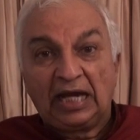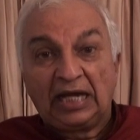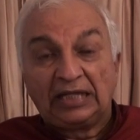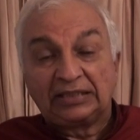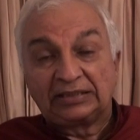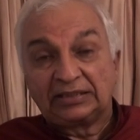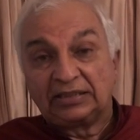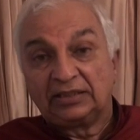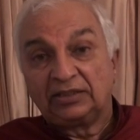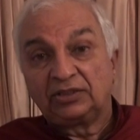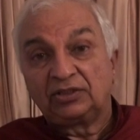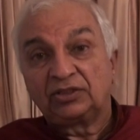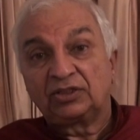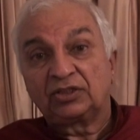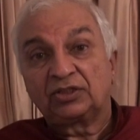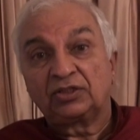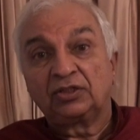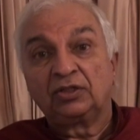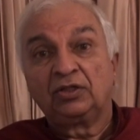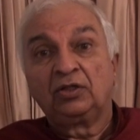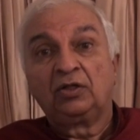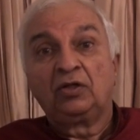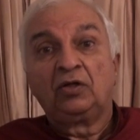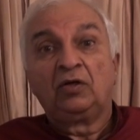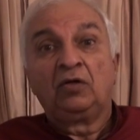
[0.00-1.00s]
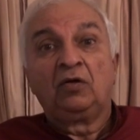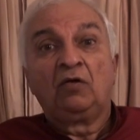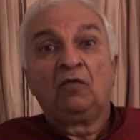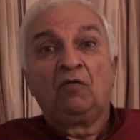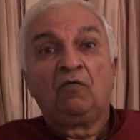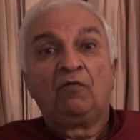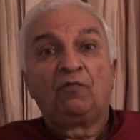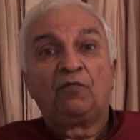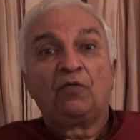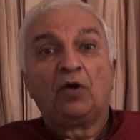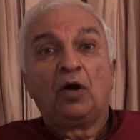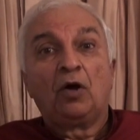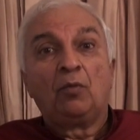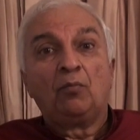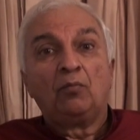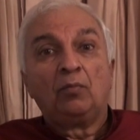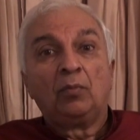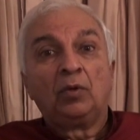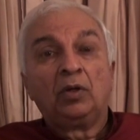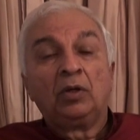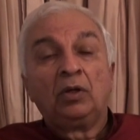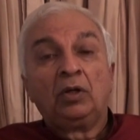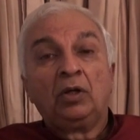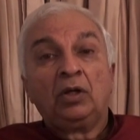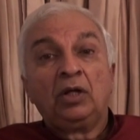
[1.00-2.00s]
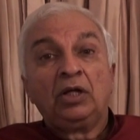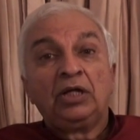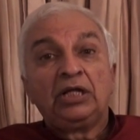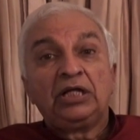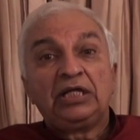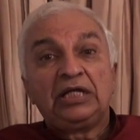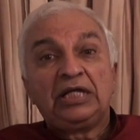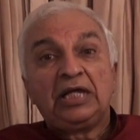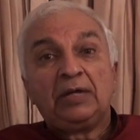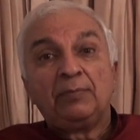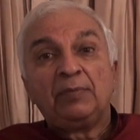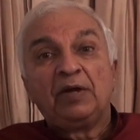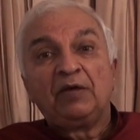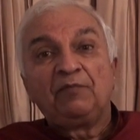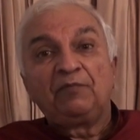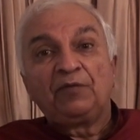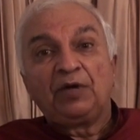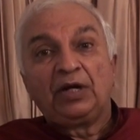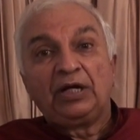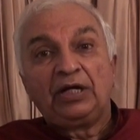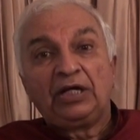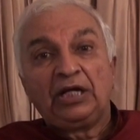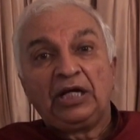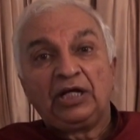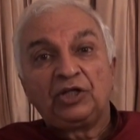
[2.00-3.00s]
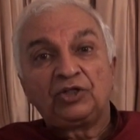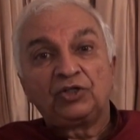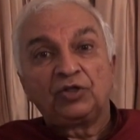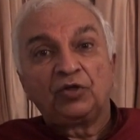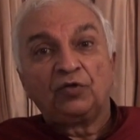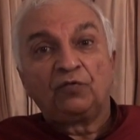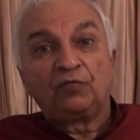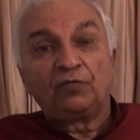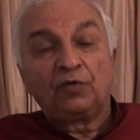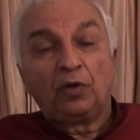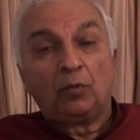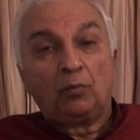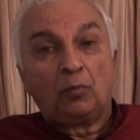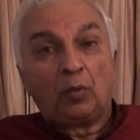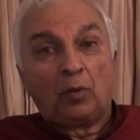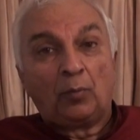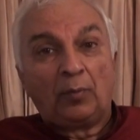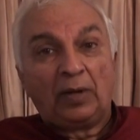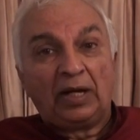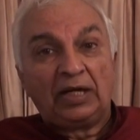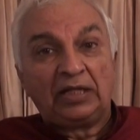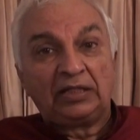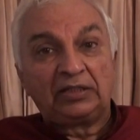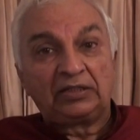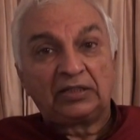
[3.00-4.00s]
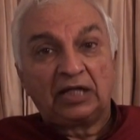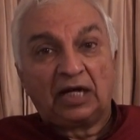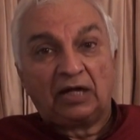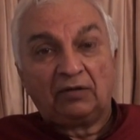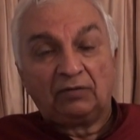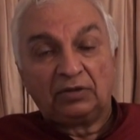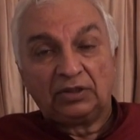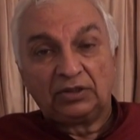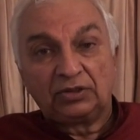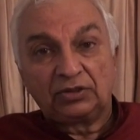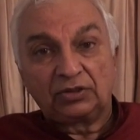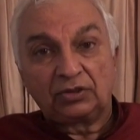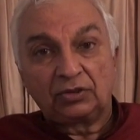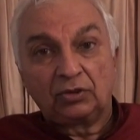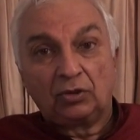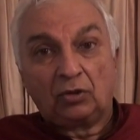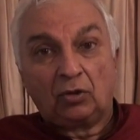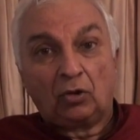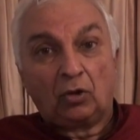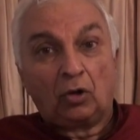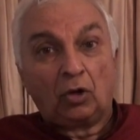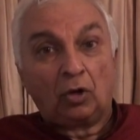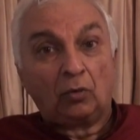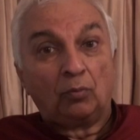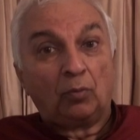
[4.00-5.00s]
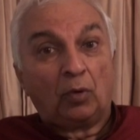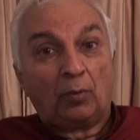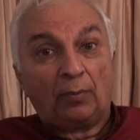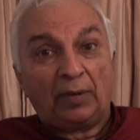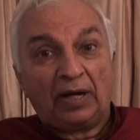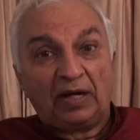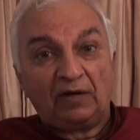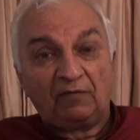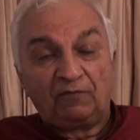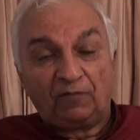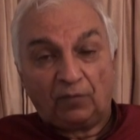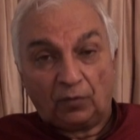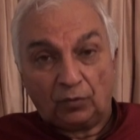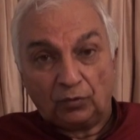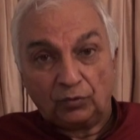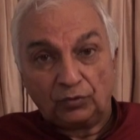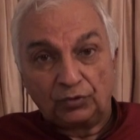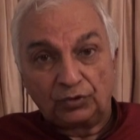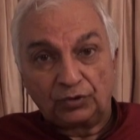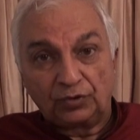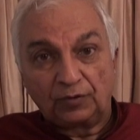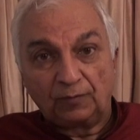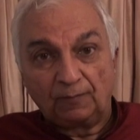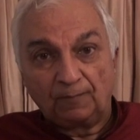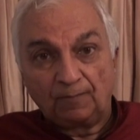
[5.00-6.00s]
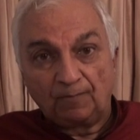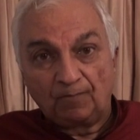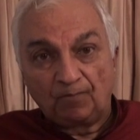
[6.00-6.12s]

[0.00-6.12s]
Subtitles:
hazards from EMF radiation from mobile towers or mobile phones.